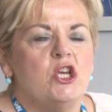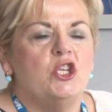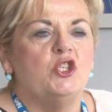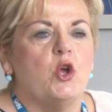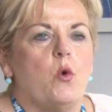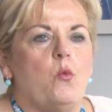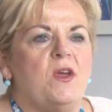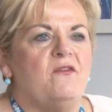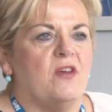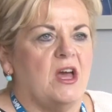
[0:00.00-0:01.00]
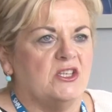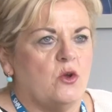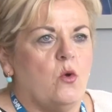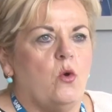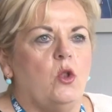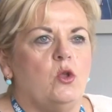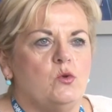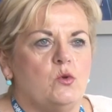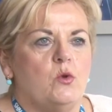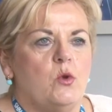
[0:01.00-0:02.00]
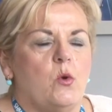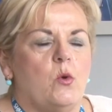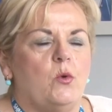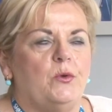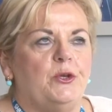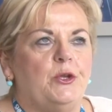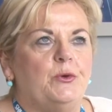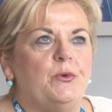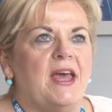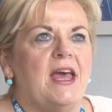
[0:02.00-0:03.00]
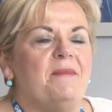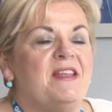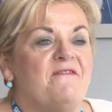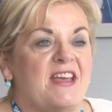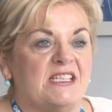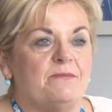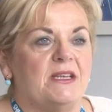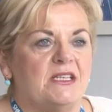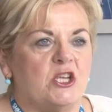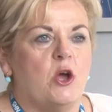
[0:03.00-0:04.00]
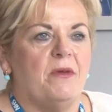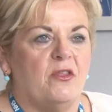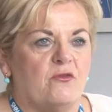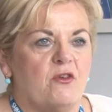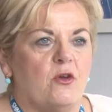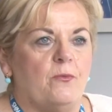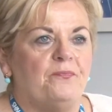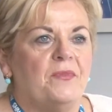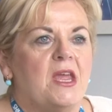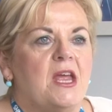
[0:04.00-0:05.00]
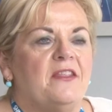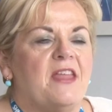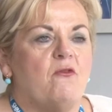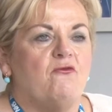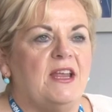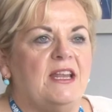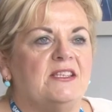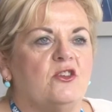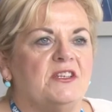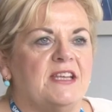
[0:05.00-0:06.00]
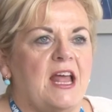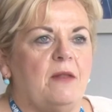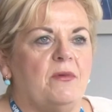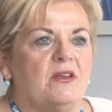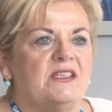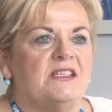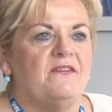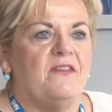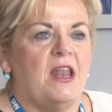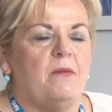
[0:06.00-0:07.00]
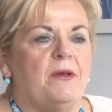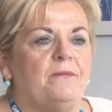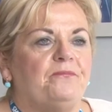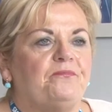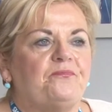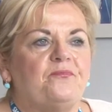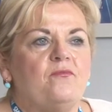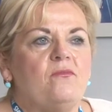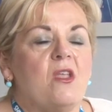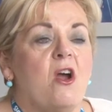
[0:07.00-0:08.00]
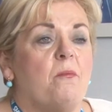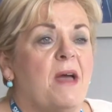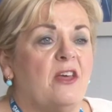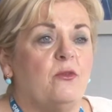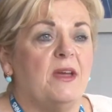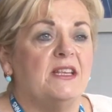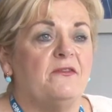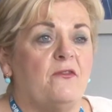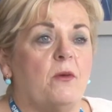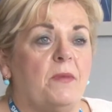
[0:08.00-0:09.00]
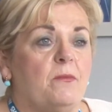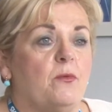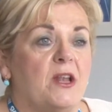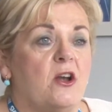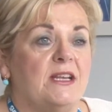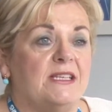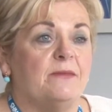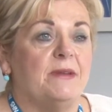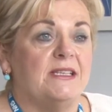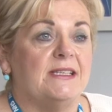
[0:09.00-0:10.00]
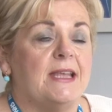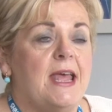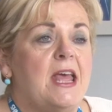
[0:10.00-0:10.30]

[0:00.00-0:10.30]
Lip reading: So we've got a whole new investment coming through that really is going to help us develop our pathways for people with learning disabilities.